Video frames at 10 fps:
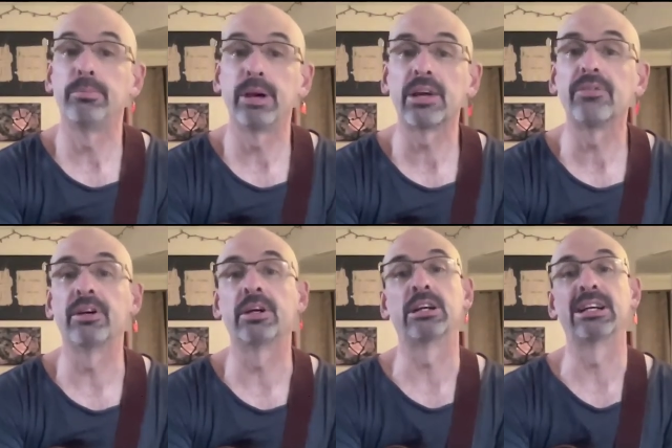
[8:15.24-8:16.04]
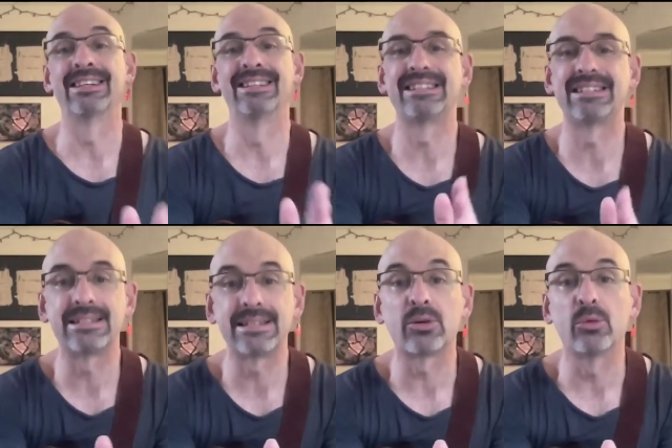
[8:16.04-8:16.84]
pick a fingering,
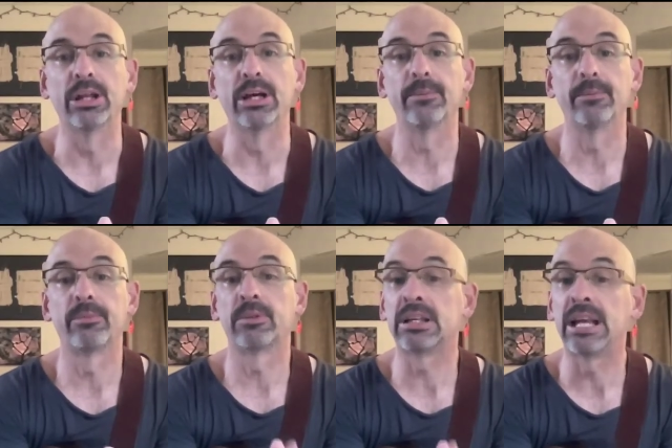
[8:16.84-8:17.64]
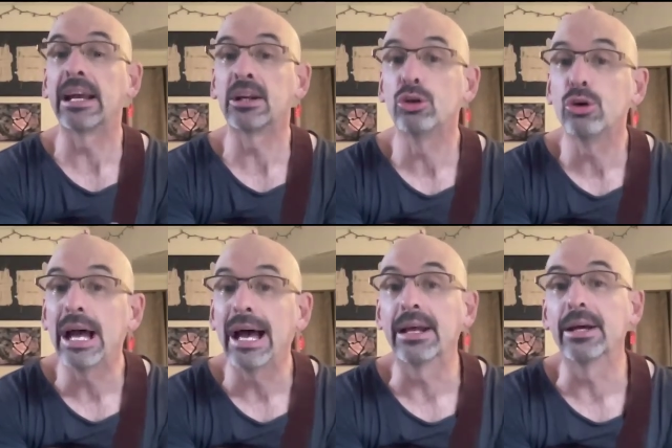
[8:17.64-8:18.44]
stick with it, get
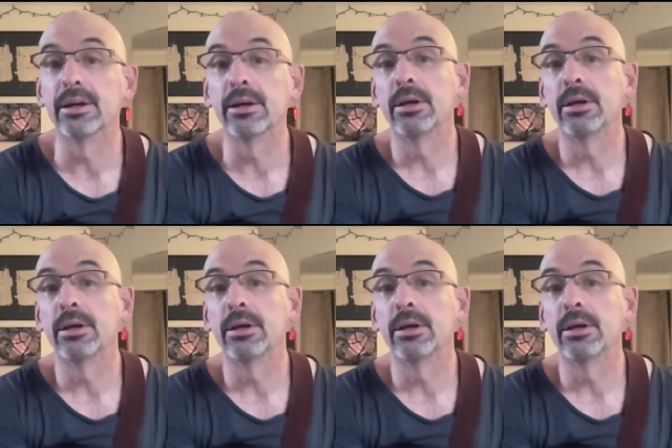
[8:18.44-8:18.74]
good at it.